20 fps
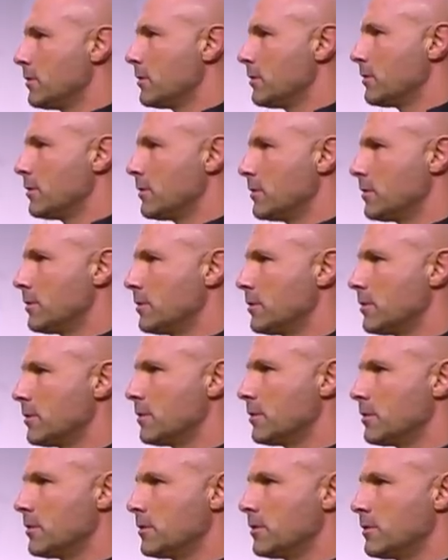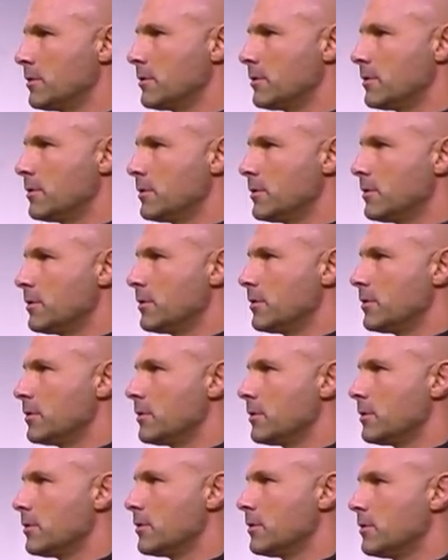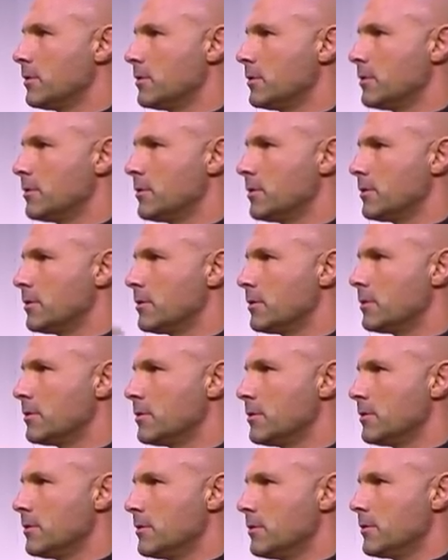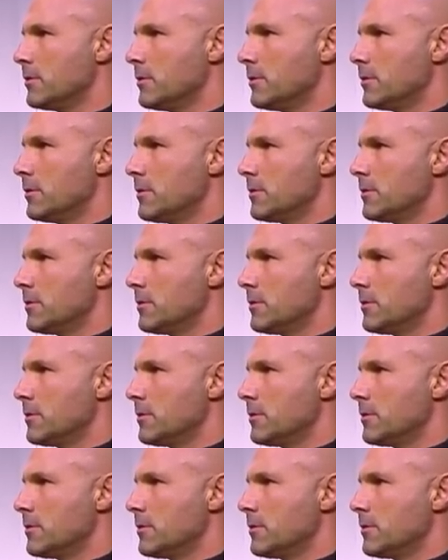(not speaking)